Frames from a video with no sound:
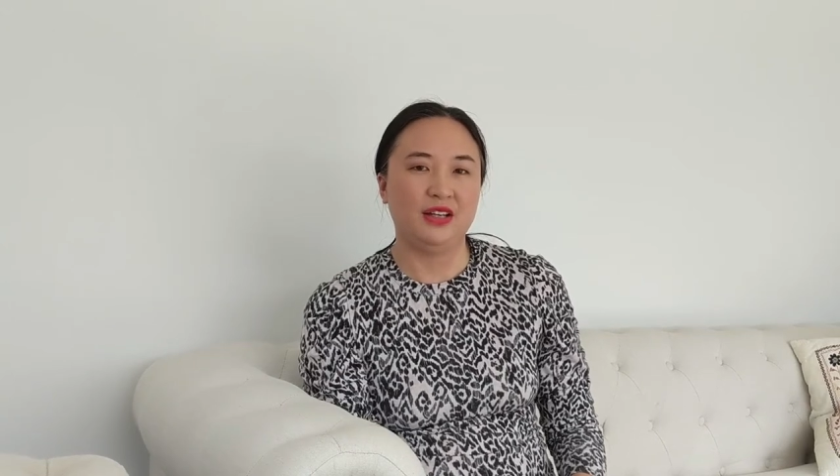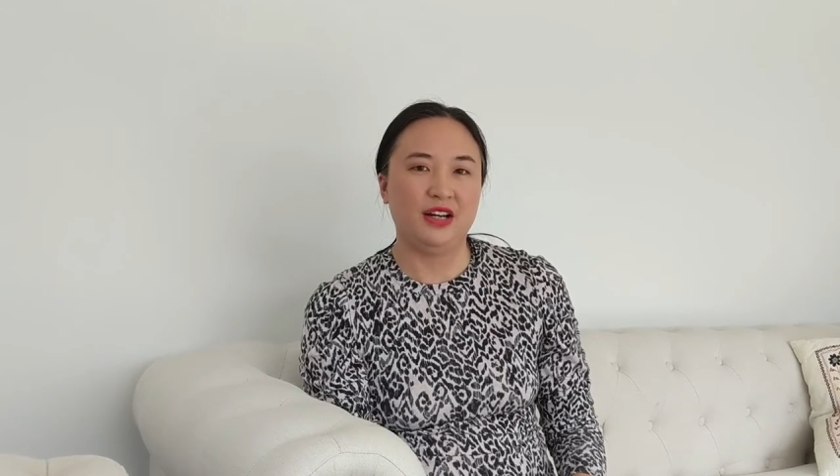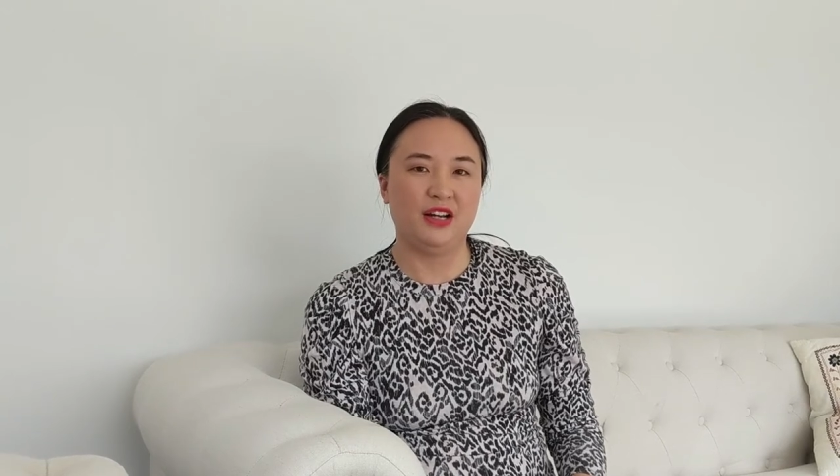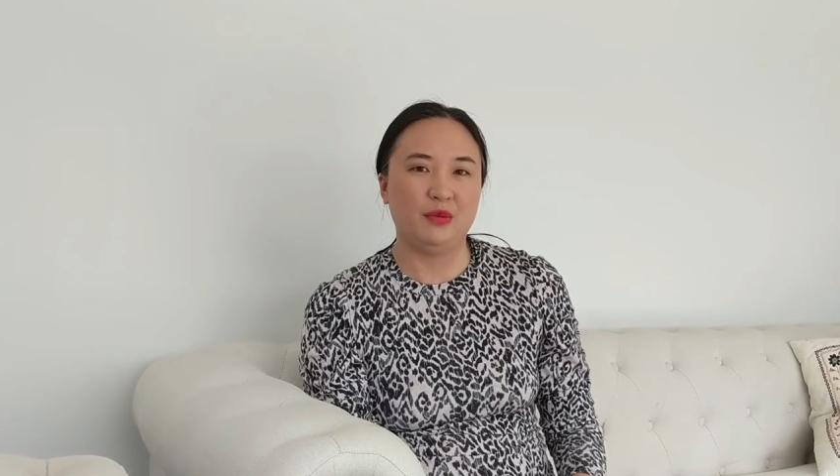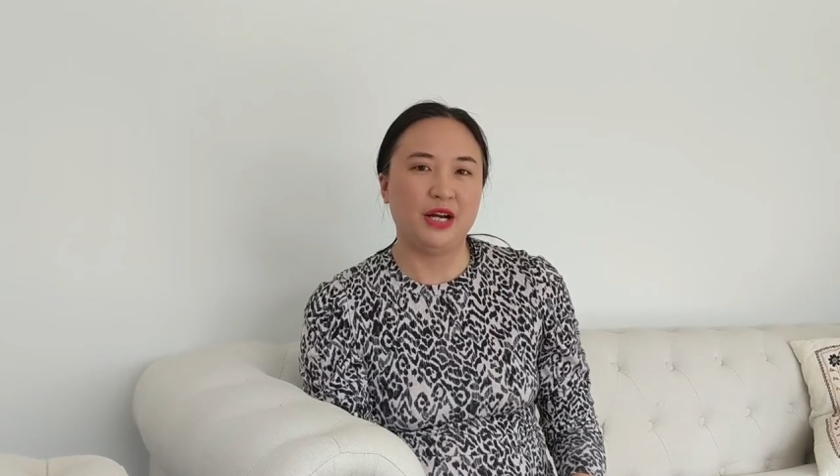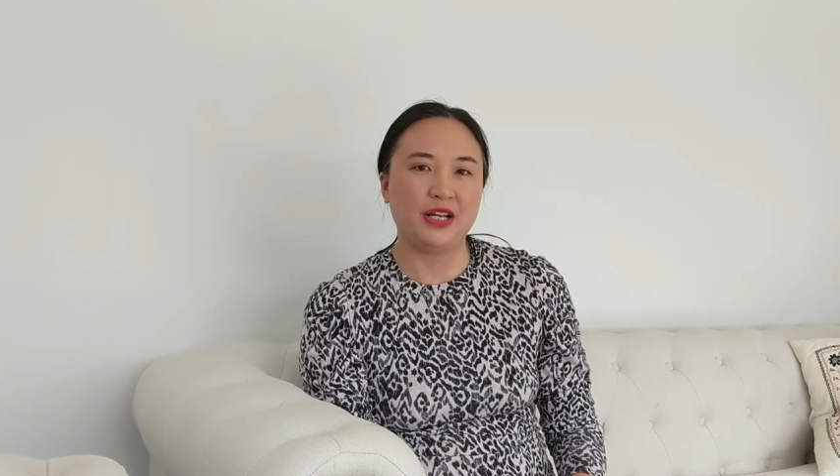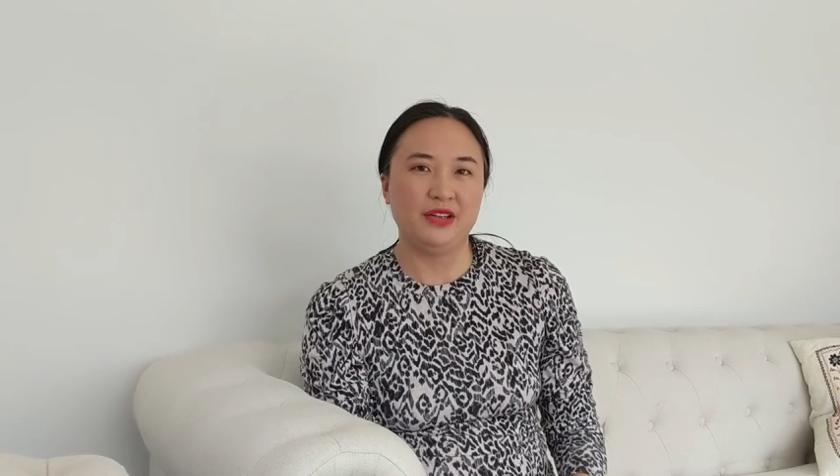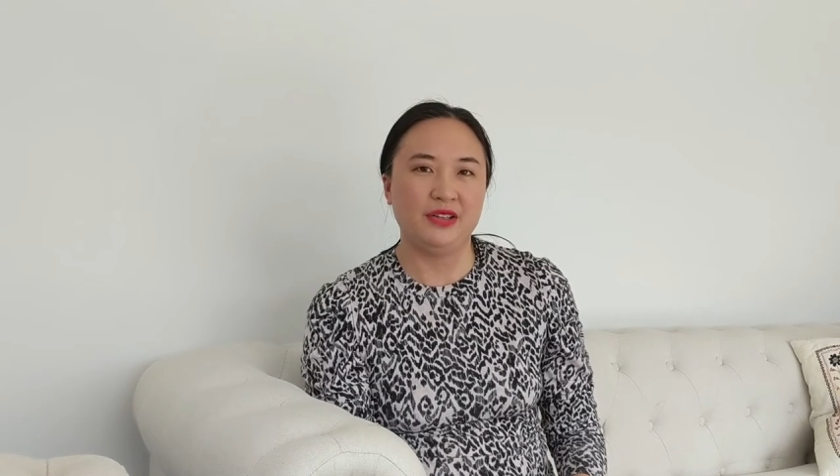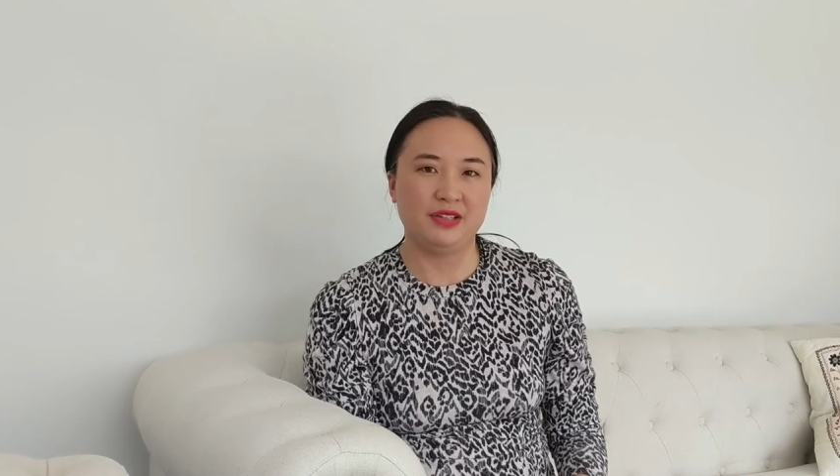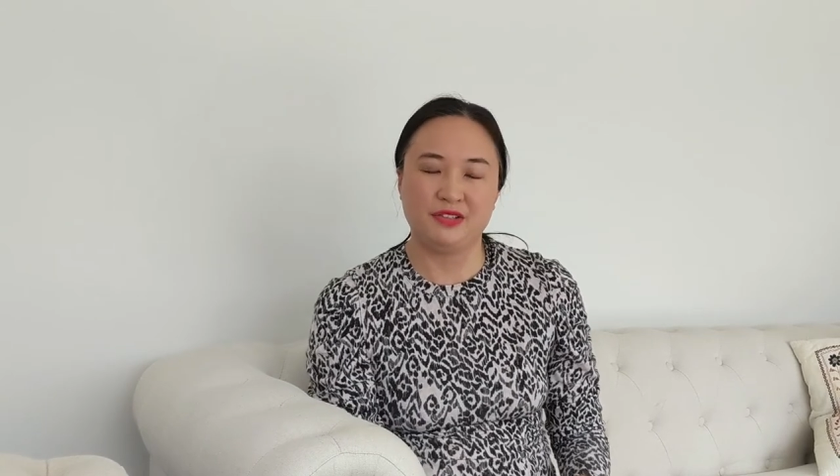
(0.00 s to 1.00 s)
uh, why
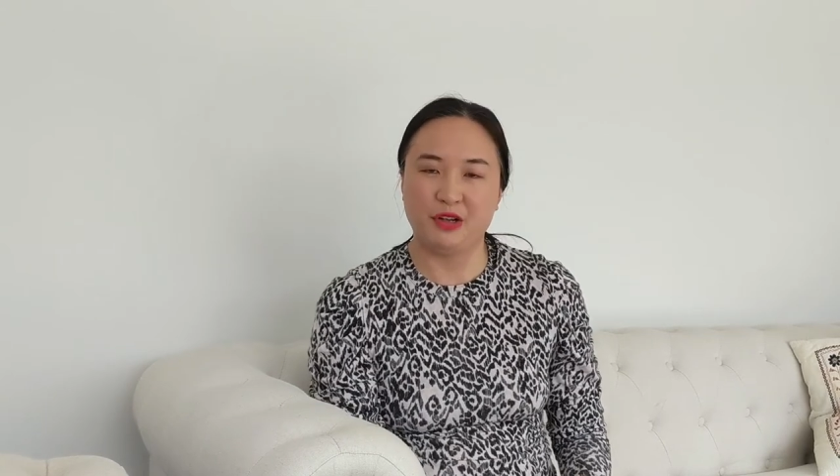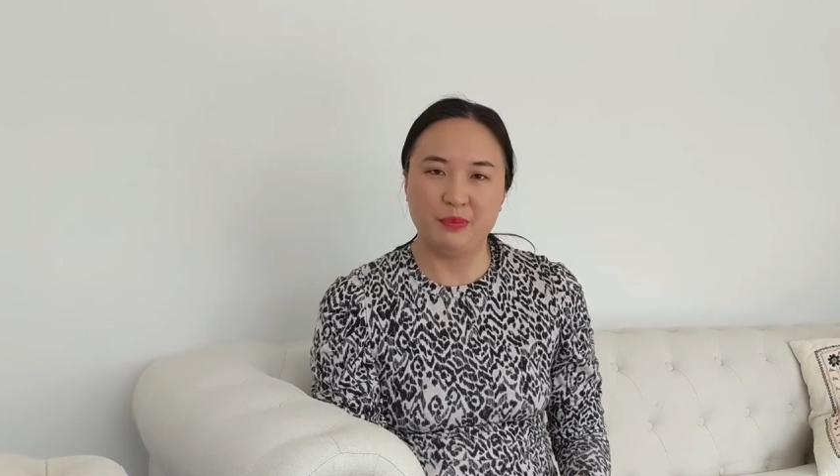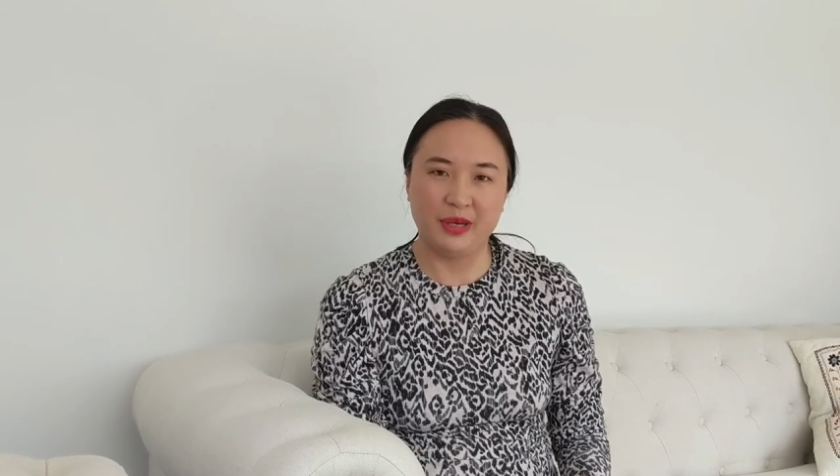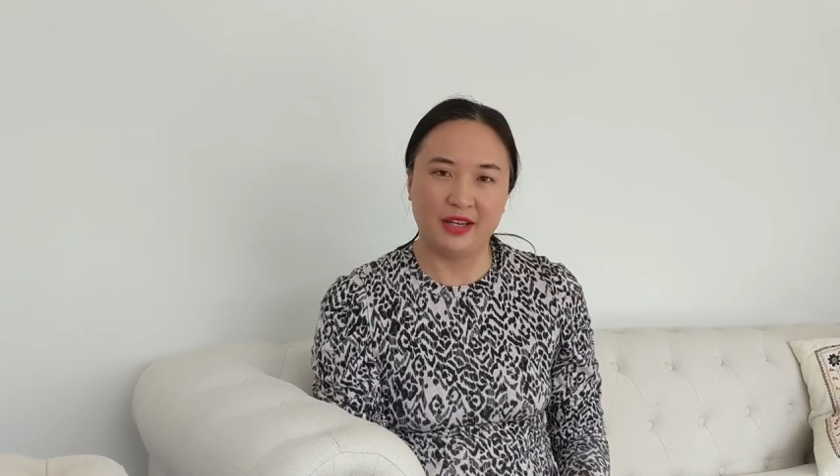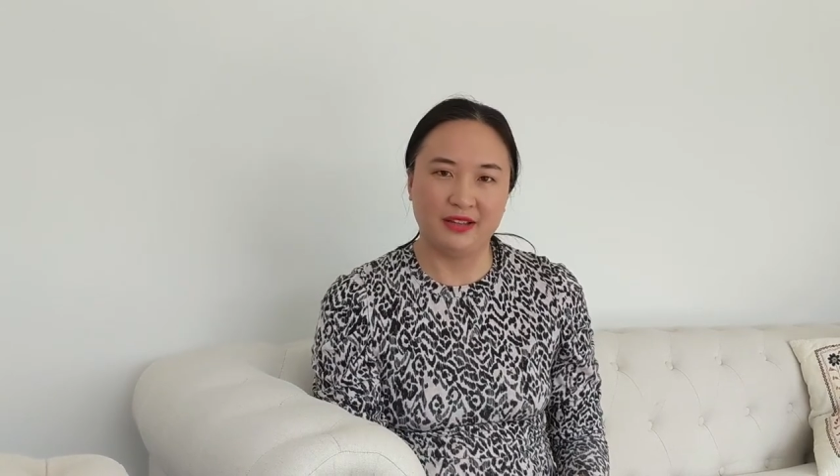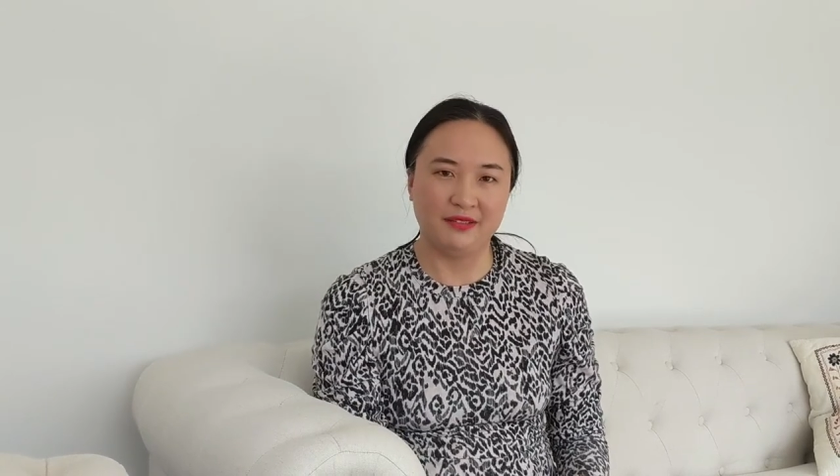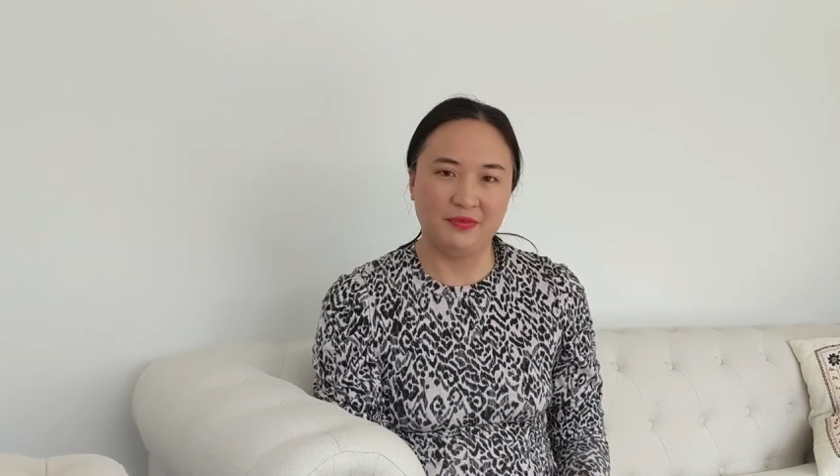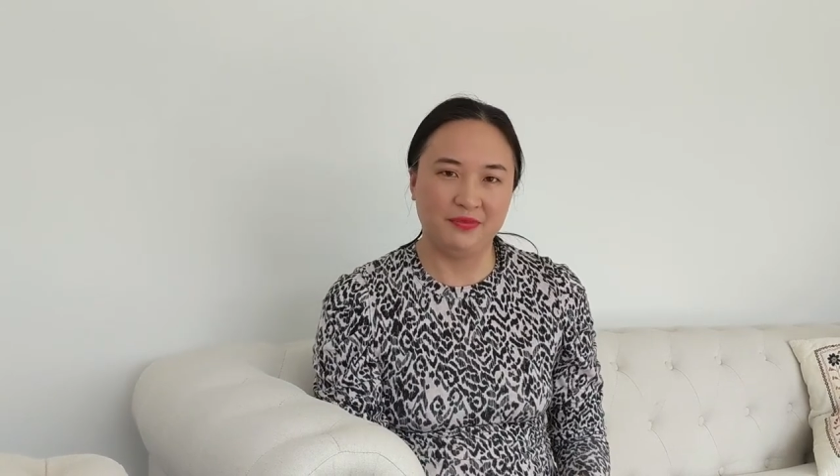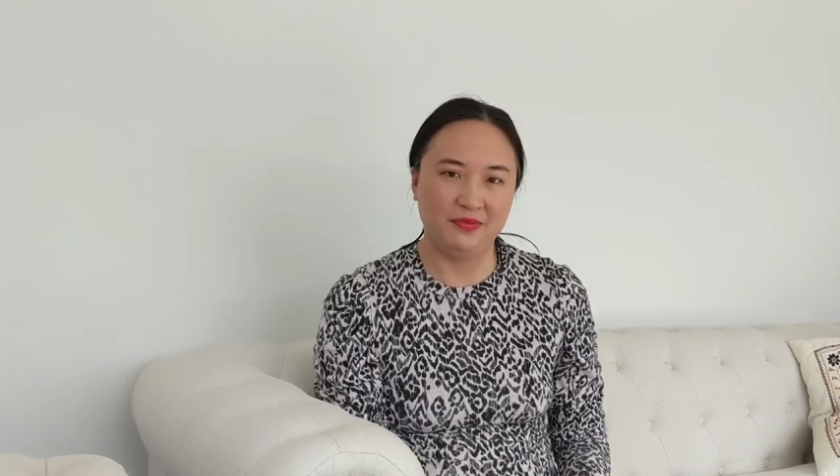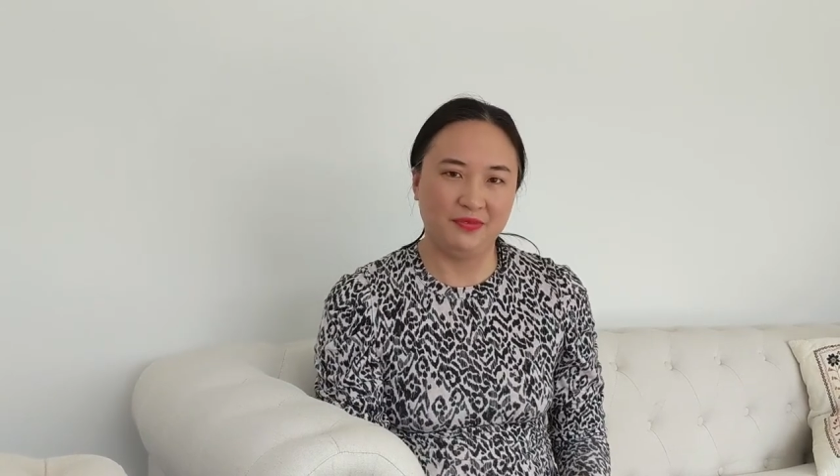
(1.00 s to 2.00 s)
can't you just jump back
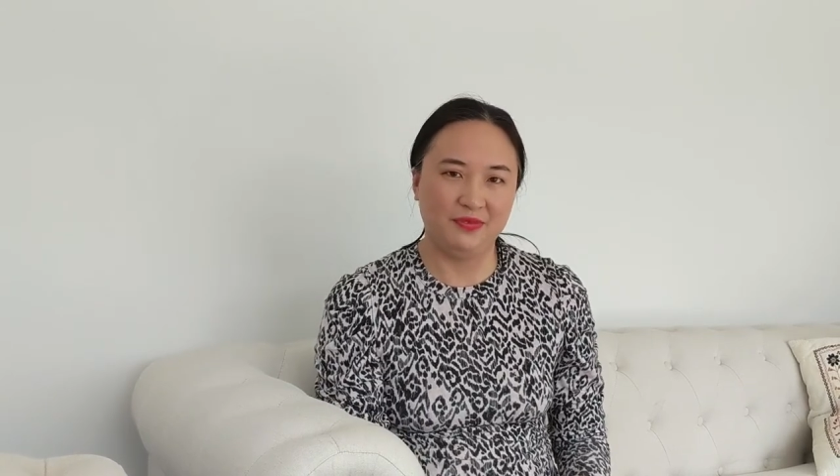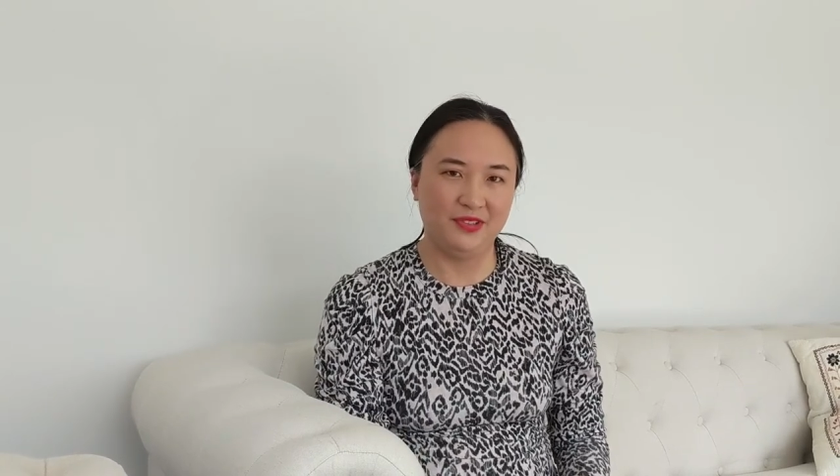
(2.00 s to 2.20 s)
and